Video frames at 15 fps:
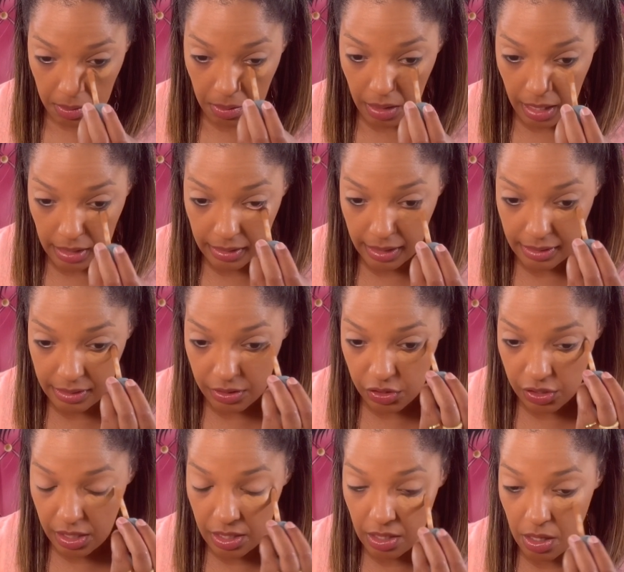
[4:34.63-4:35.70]
I like the
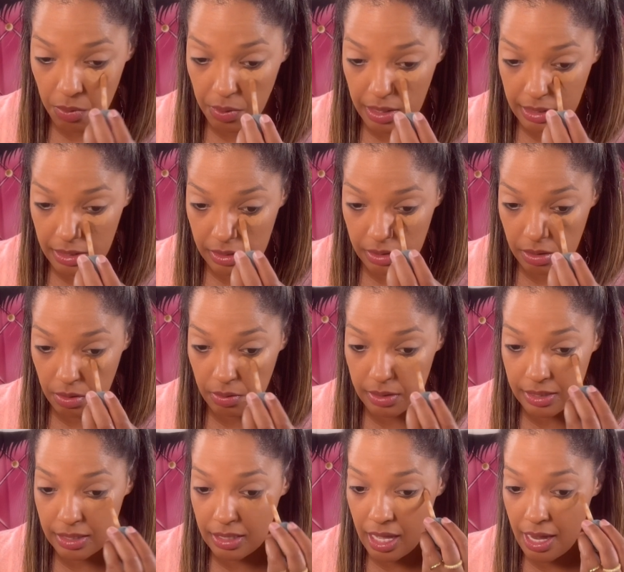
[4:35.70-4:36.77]
shade already. So
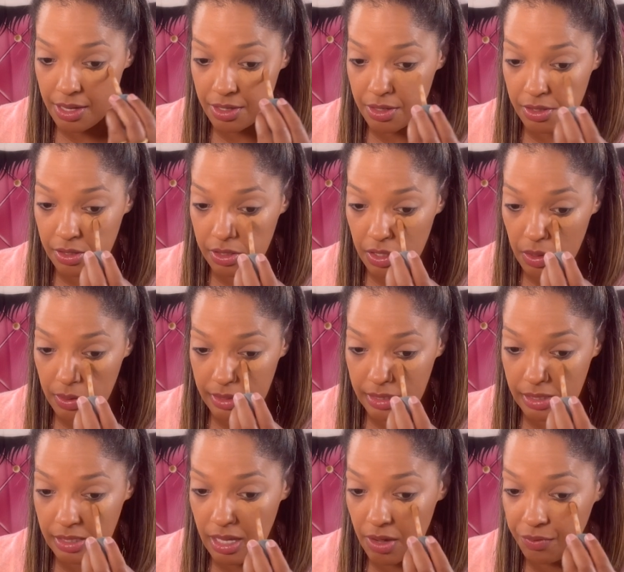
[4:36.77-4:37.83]
it's lighter, so it's
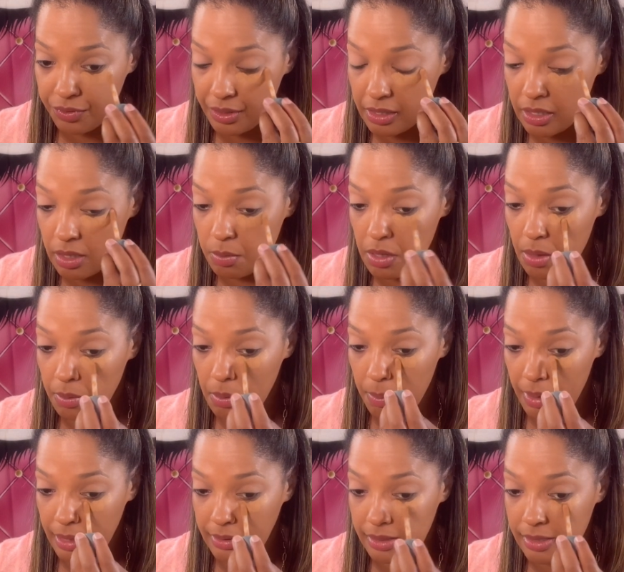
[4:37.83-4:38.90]
definitely going to be able to
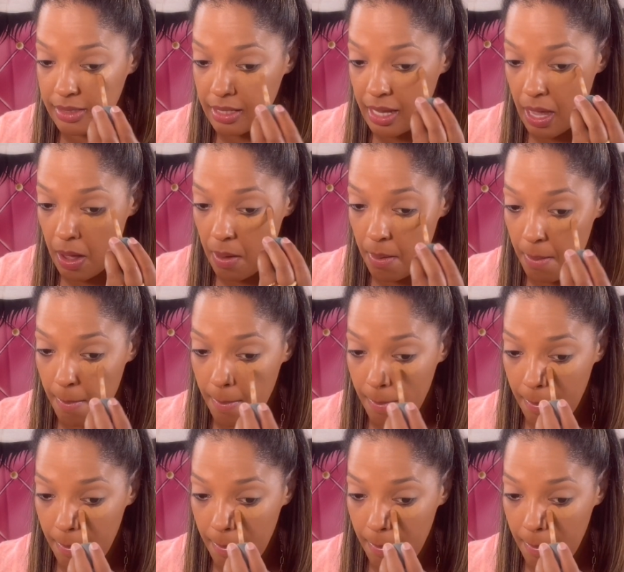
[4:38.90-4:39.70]
balance it out.